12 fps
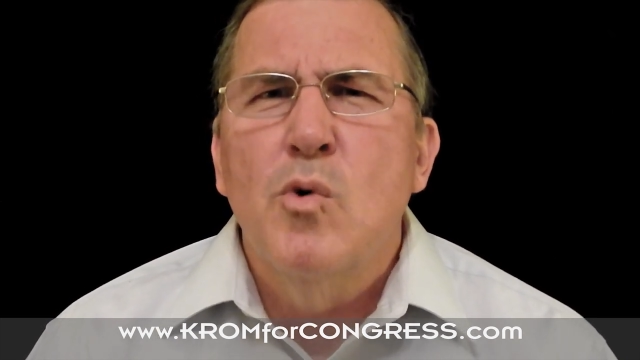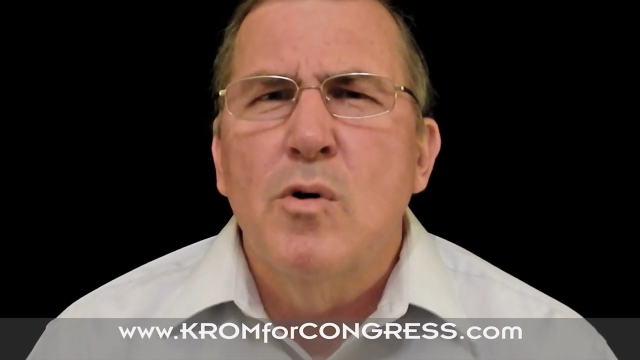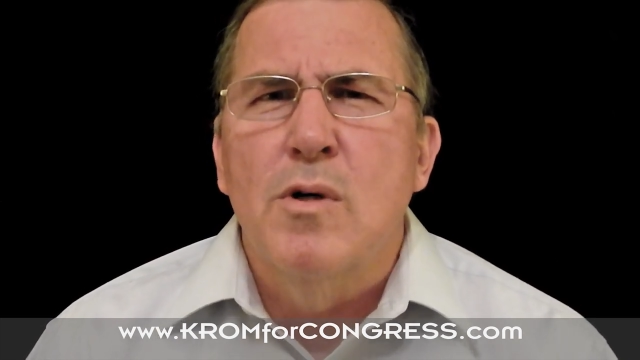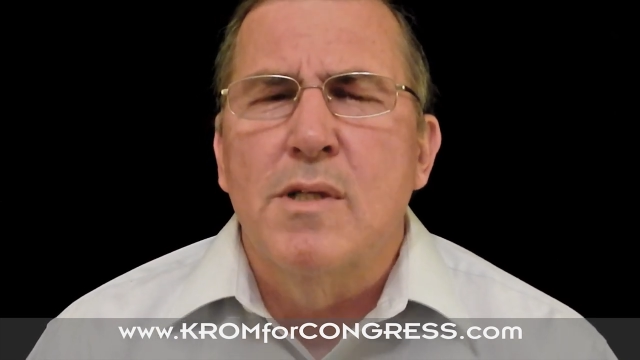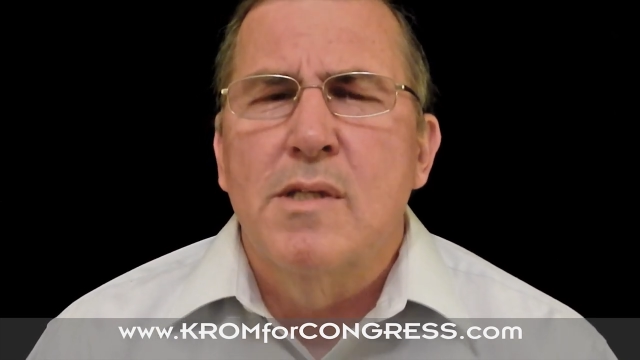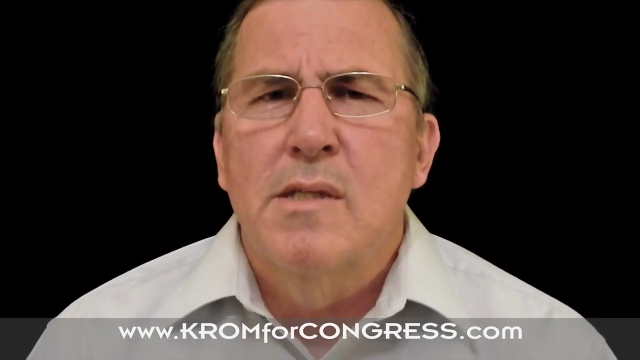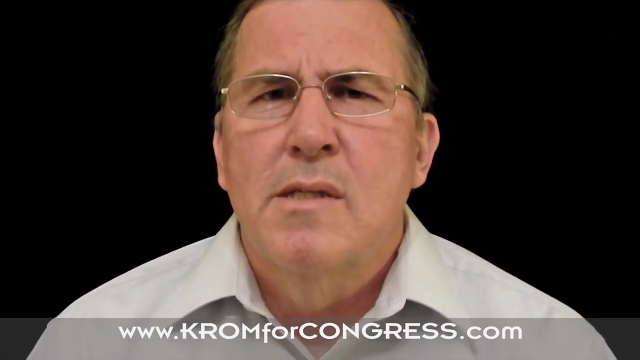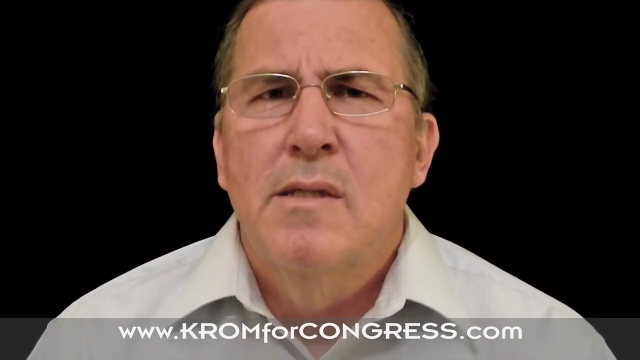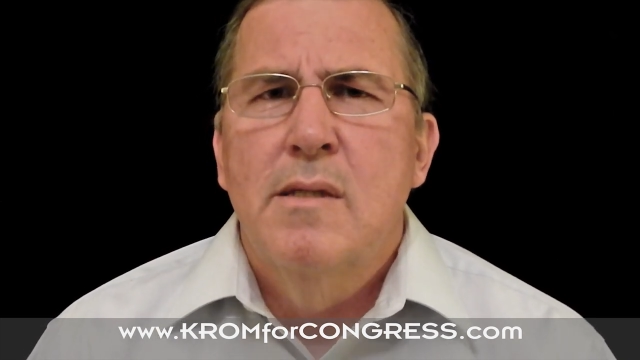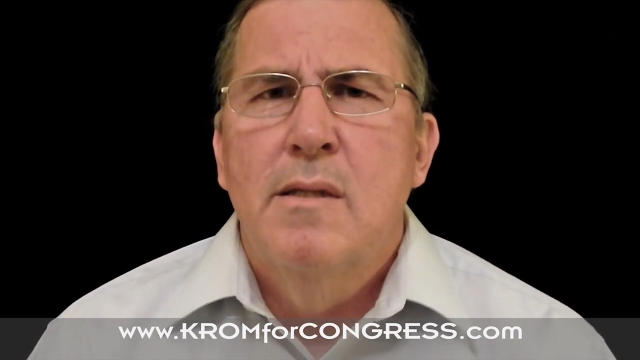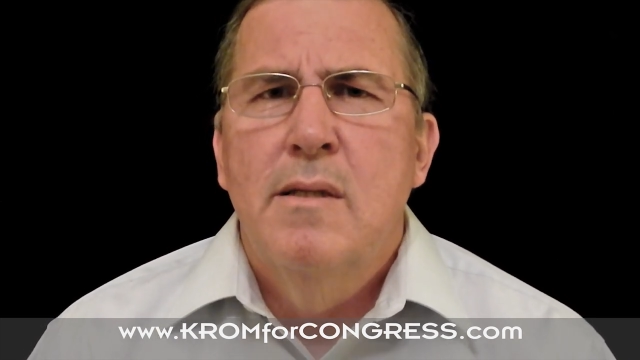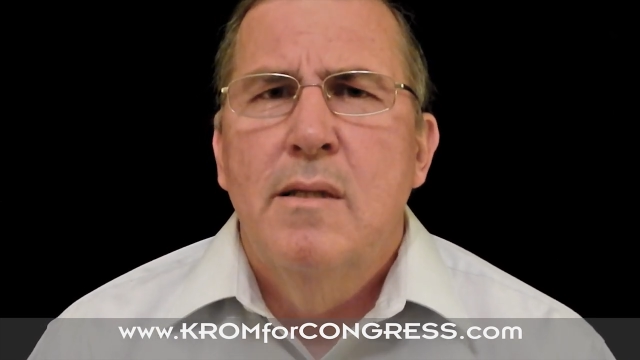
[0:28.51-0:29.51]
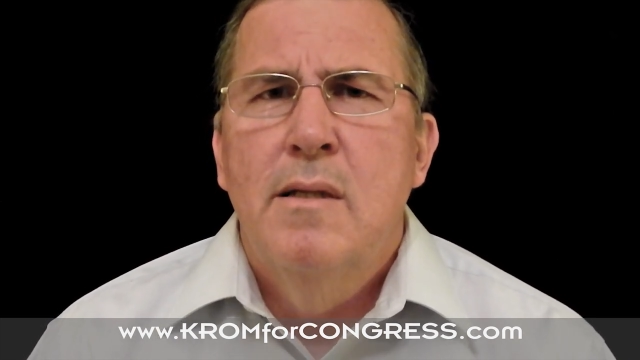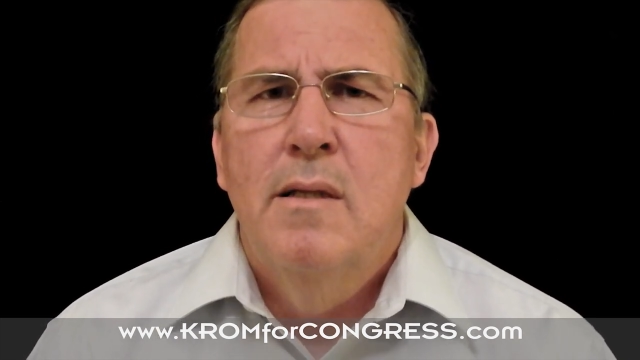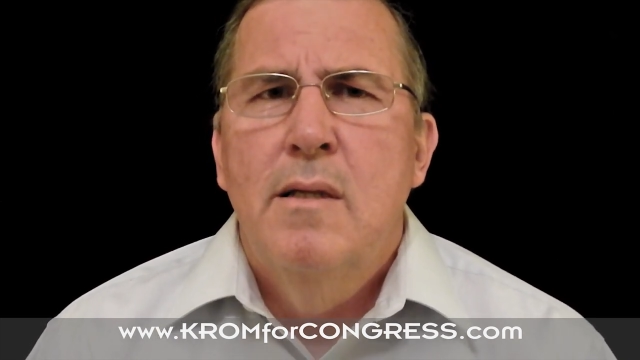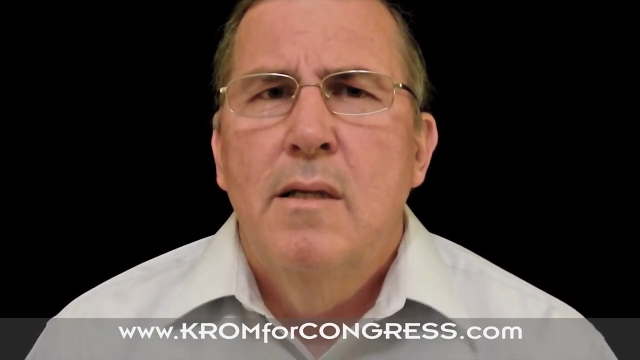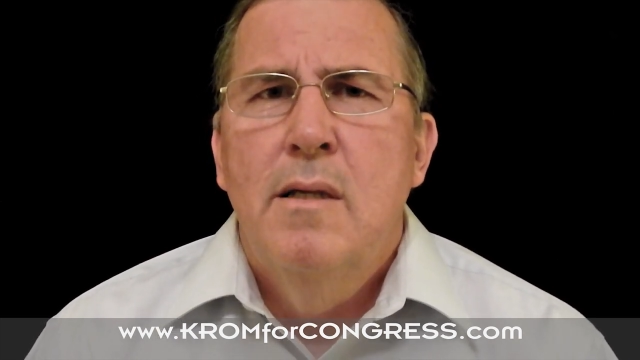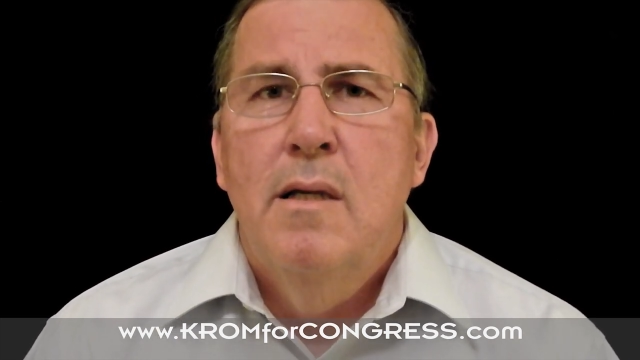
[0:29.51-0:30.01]
worse.
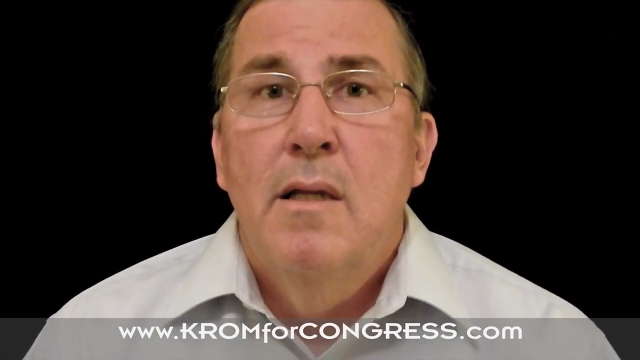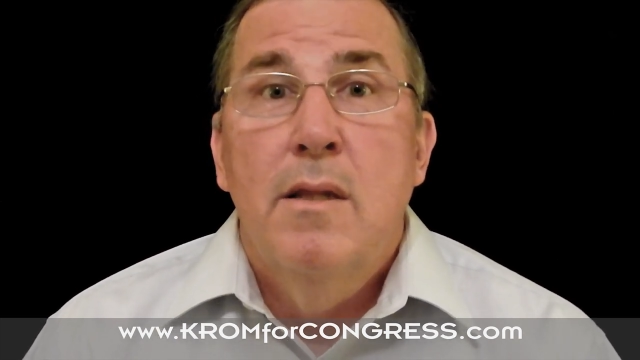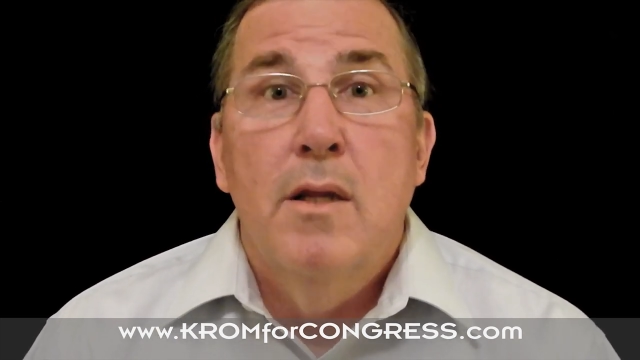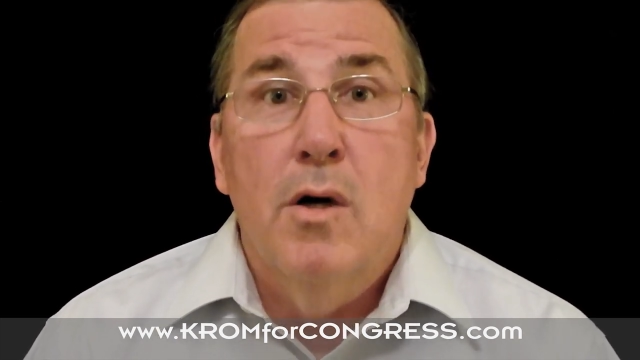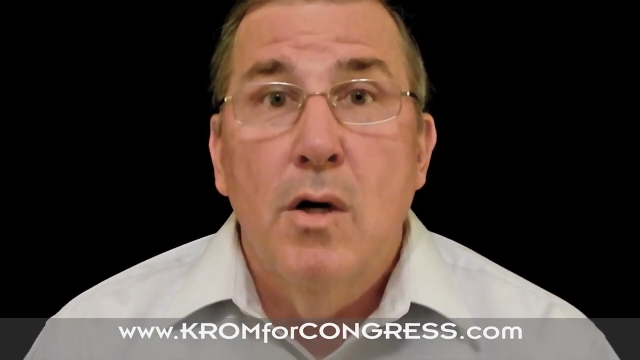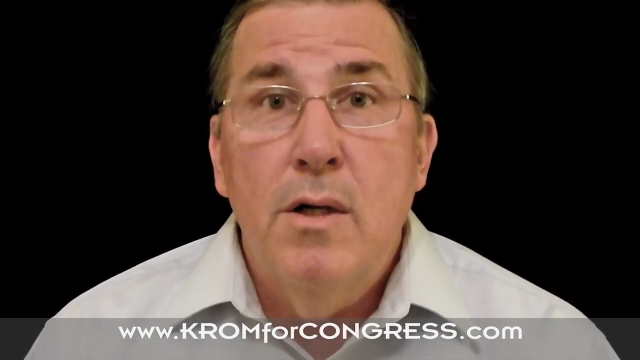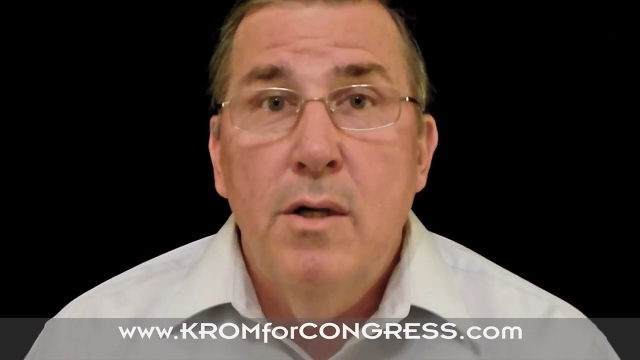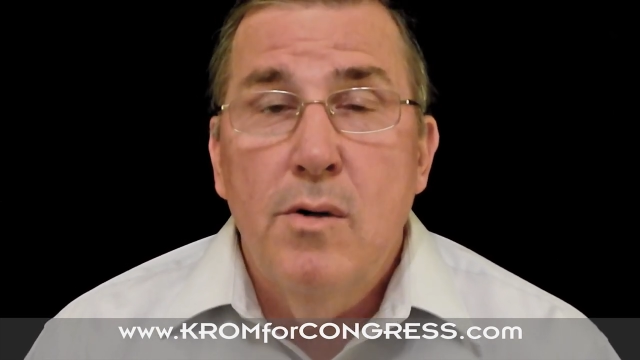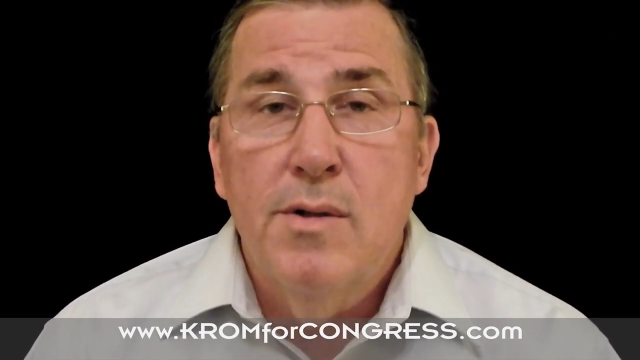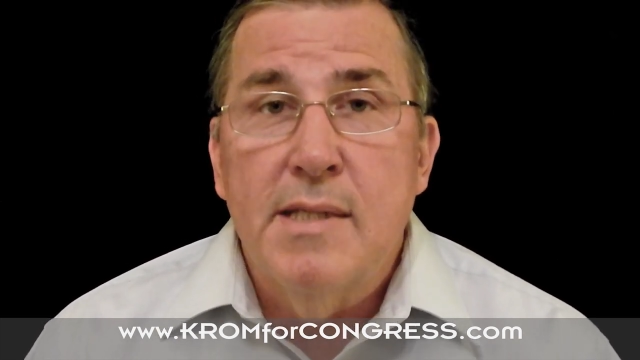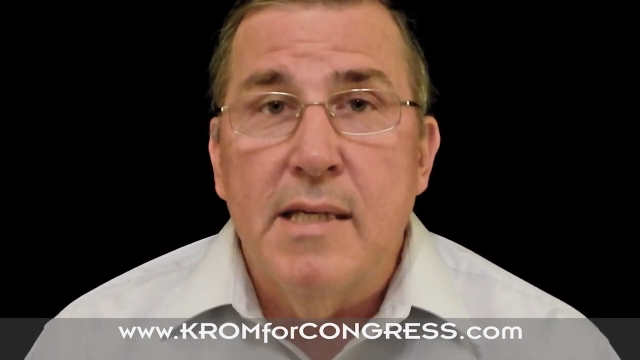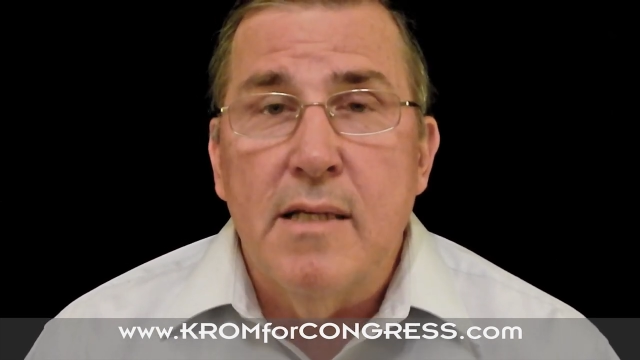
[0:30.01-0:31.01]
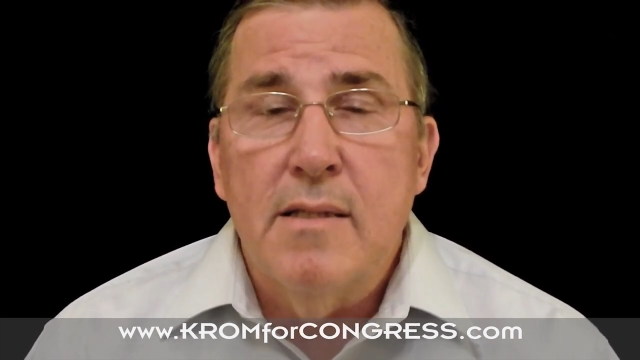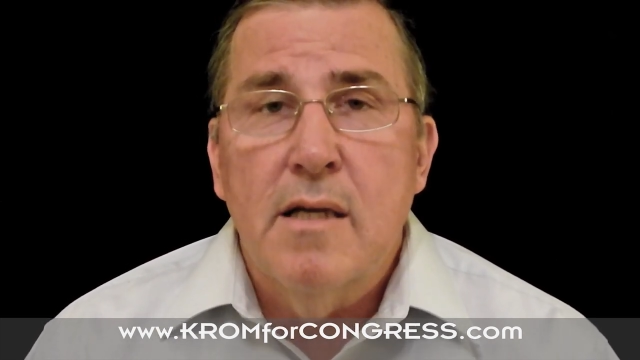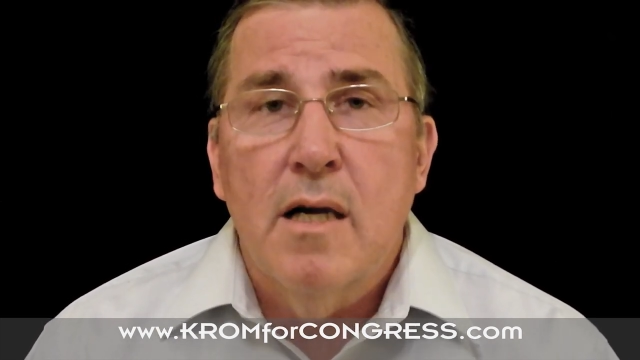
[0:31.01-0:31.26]
The good news is,